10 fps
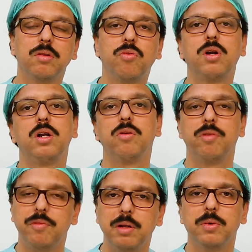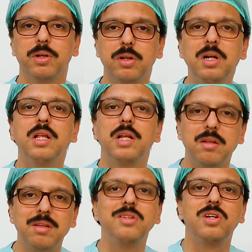40 to 50 percent. That
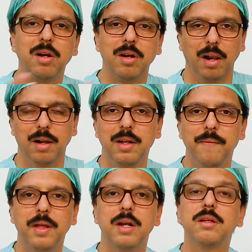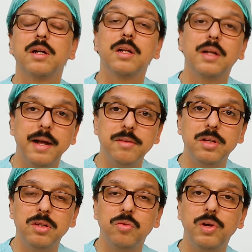is in general. There are certain
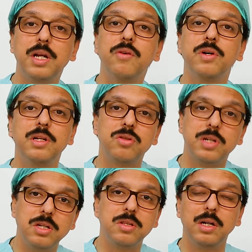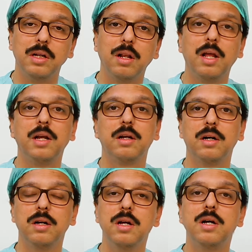cancers where even in stage 3, like
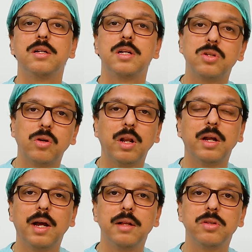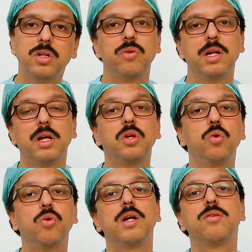uh, testicular cancers, where the
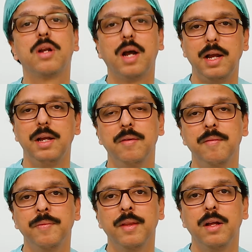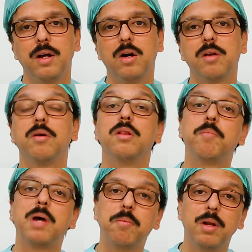cure rates are high, or in
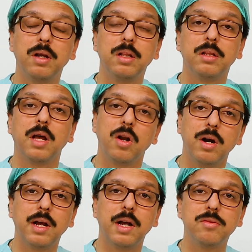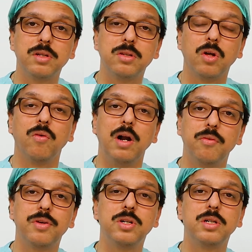papillary, in the thyroid cancers or well
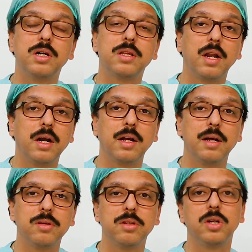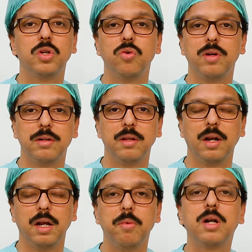differentiated thyroid cancer, the cure rates are
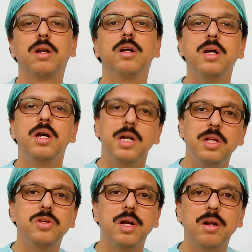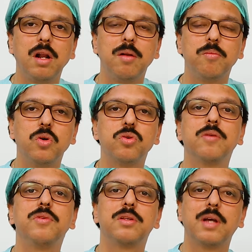high. But in general, most
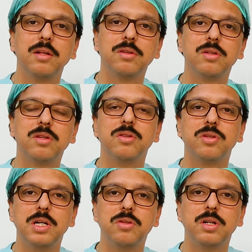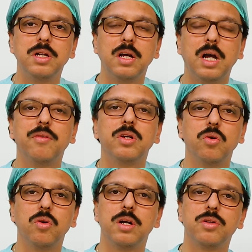of these cancers in stage 3 have a
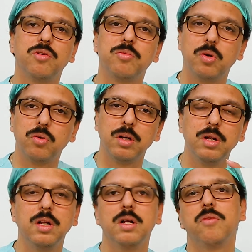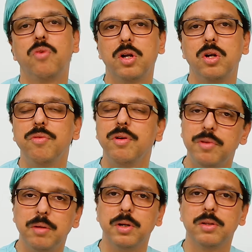cure rates of about 40 to
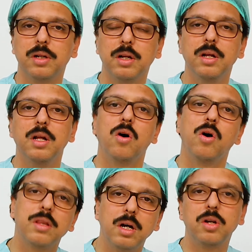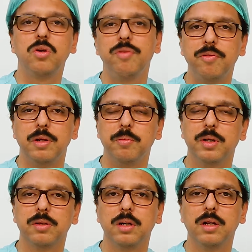50 percent or 30 to 50
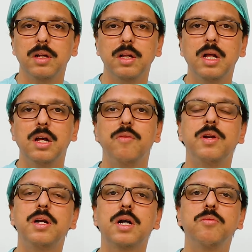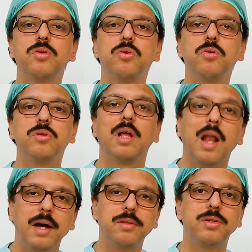percent. When it comes to the
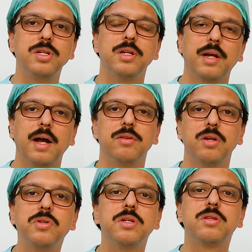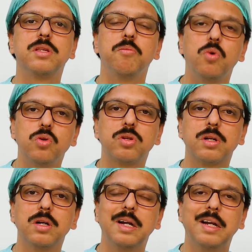last stage in cancer, which is the most
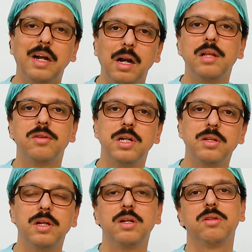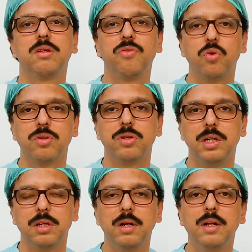deadly stage, that is the fourth
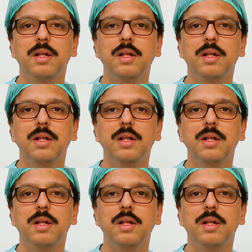stage.